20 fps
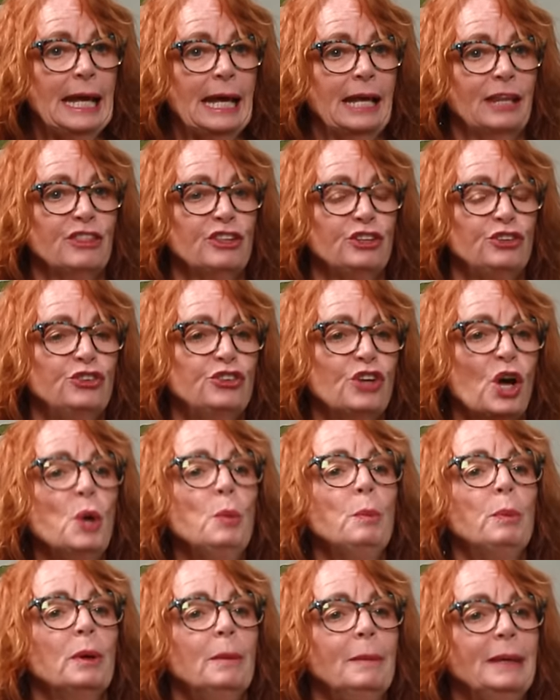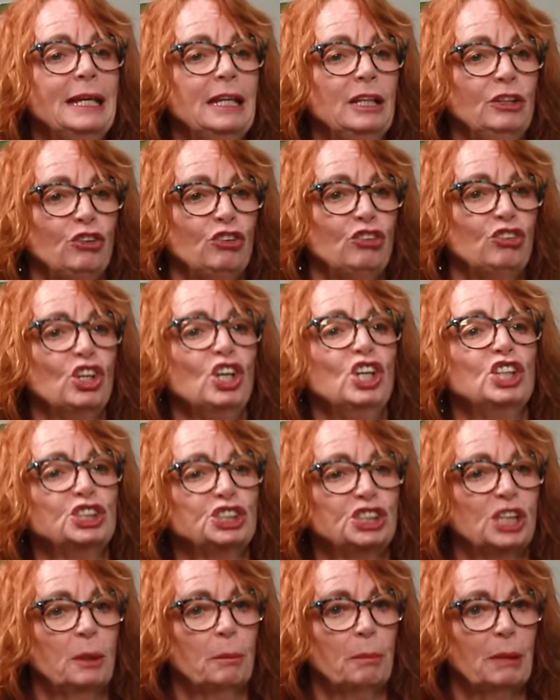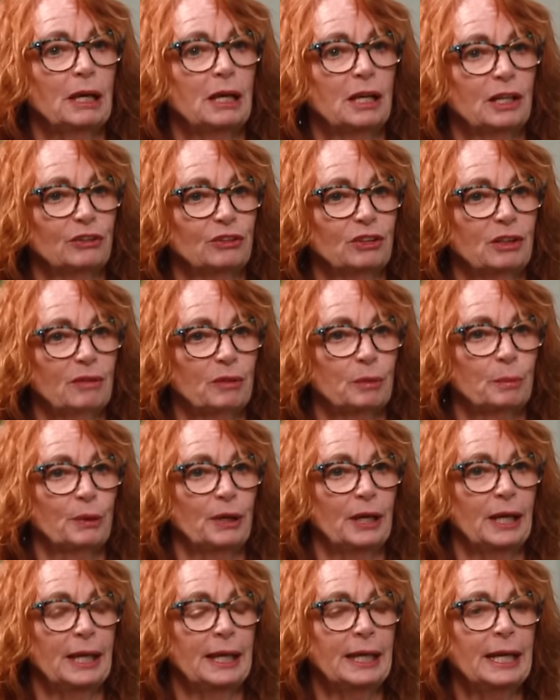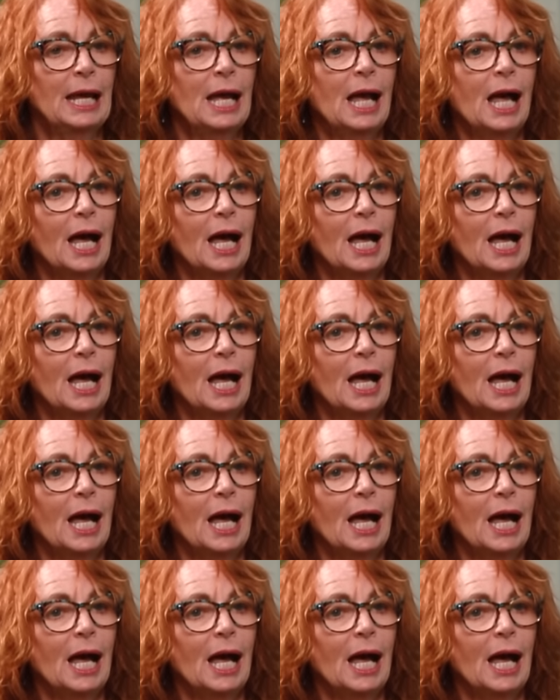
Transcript: and the dopamine searching parts of the brain